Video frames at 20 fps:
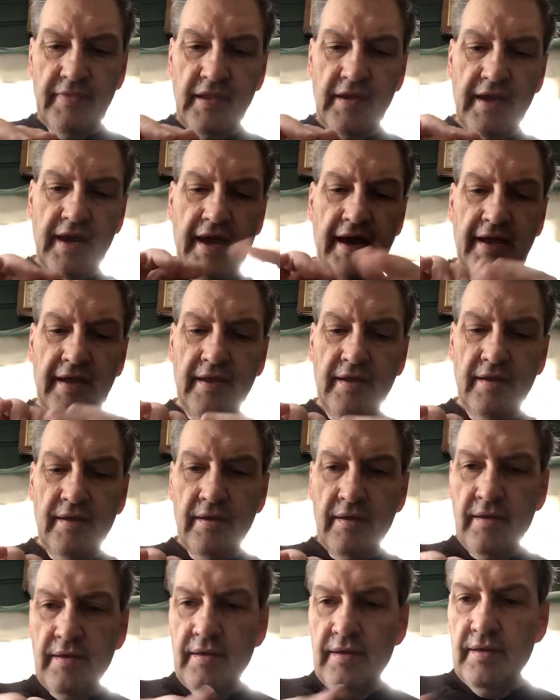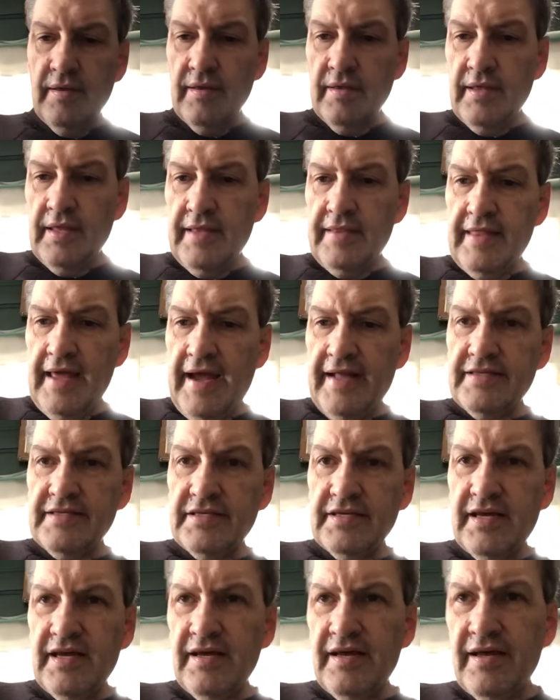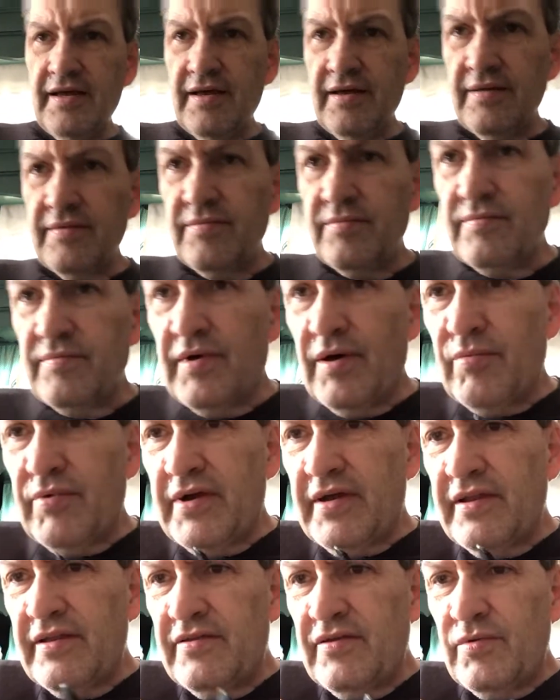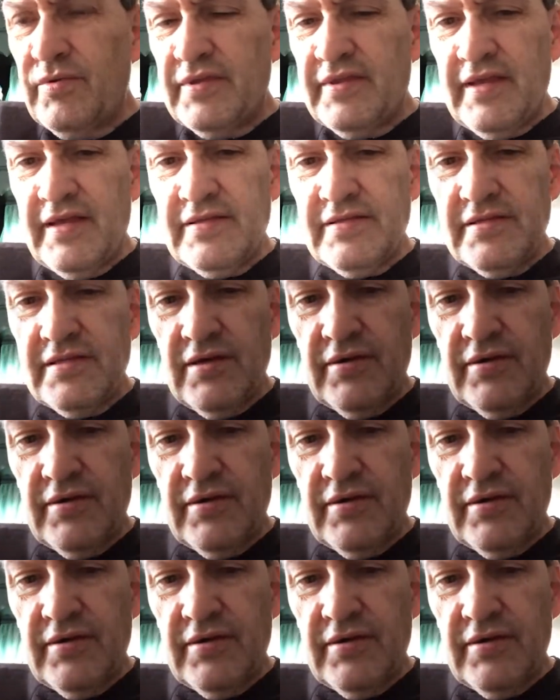Okay. And that's what we're going to do with this.